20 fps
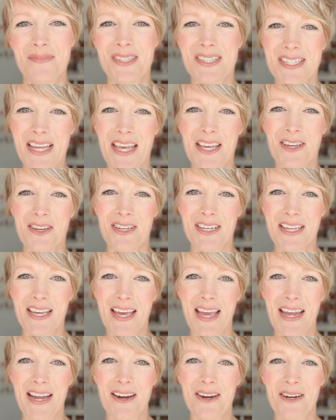Take good
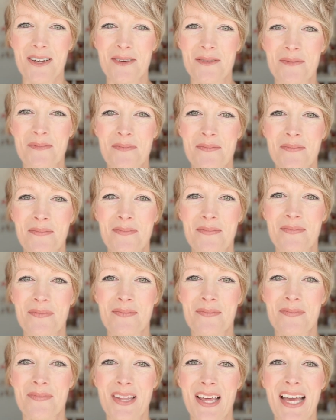care,
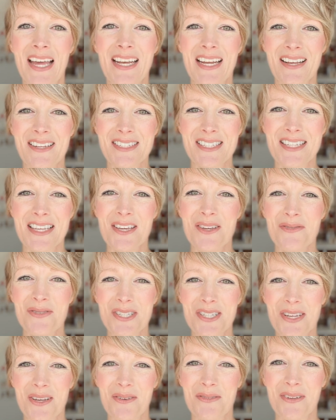and I'll see you
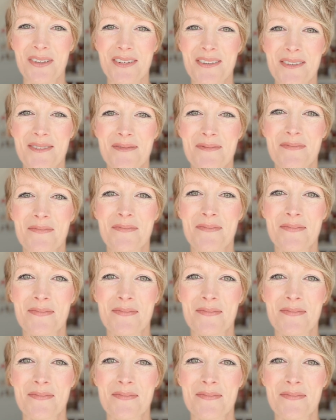soon.